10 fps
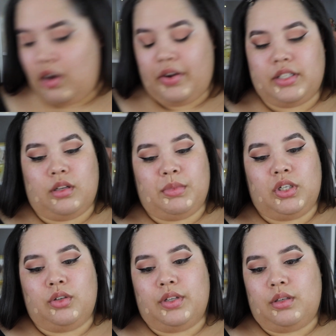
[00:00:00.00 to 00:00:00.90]
Alright, so I'm gonna
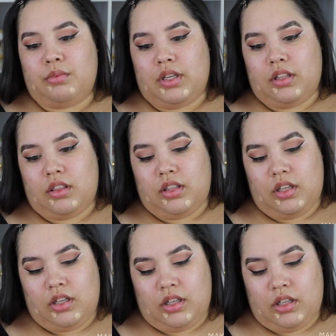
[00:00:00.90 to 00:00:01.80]
go in with
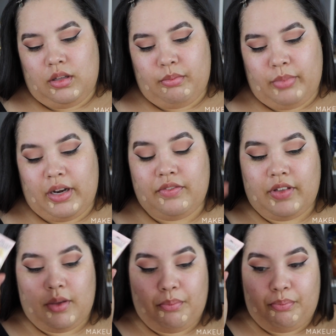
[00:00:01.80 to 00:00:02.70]
the
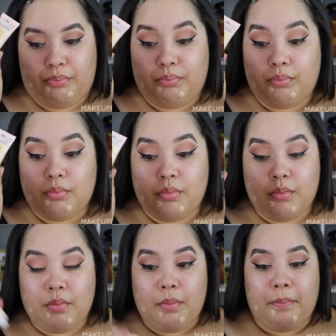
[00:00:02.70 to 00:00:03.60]
Benefit
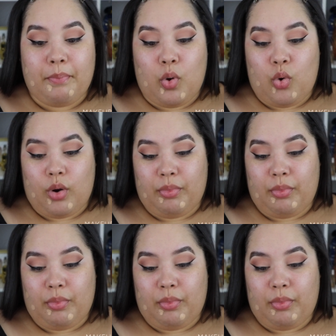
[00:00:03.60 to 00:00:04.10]
Pore